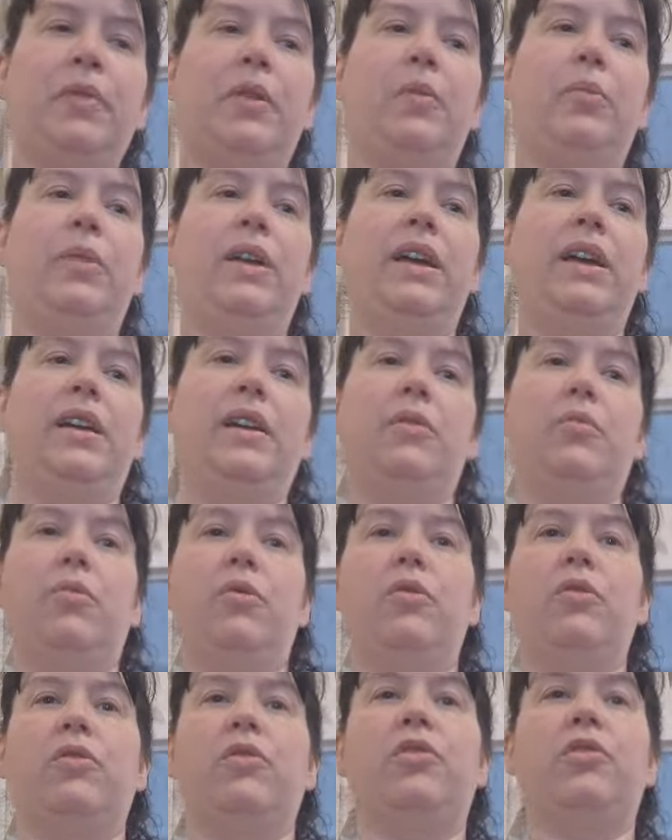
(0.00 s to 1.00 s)
we're going
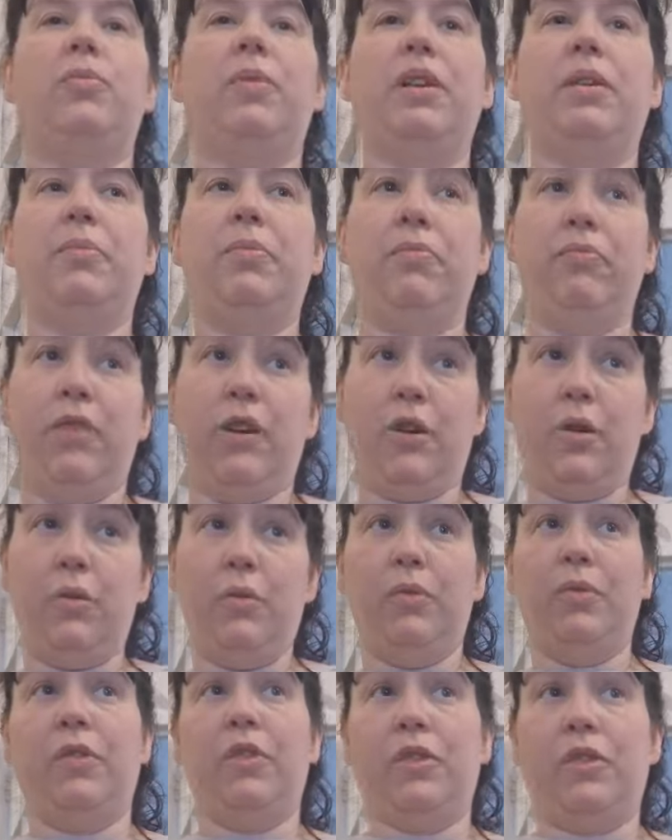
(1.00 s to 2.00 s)
to
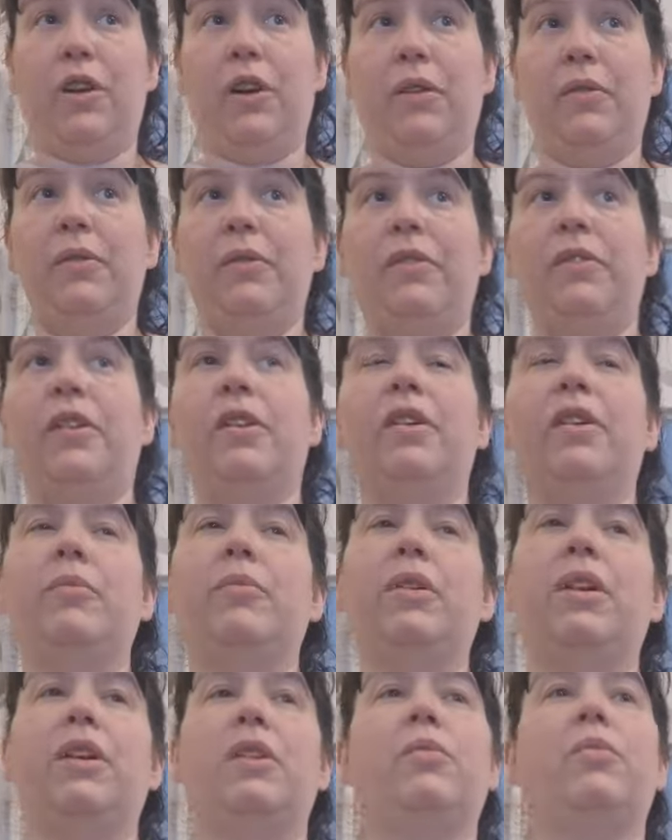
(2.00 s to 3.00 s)
record the shows, and
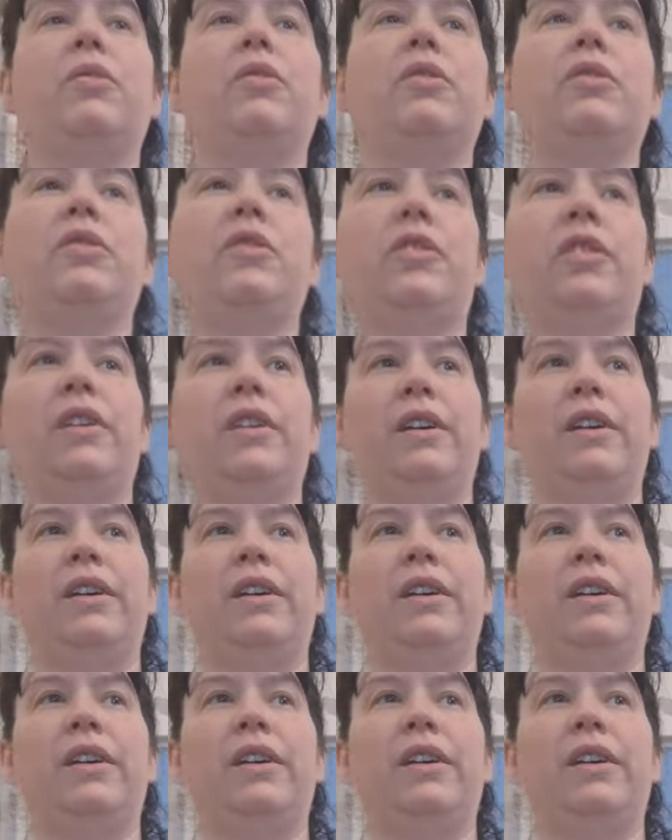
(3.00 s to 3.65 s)
we're going to watch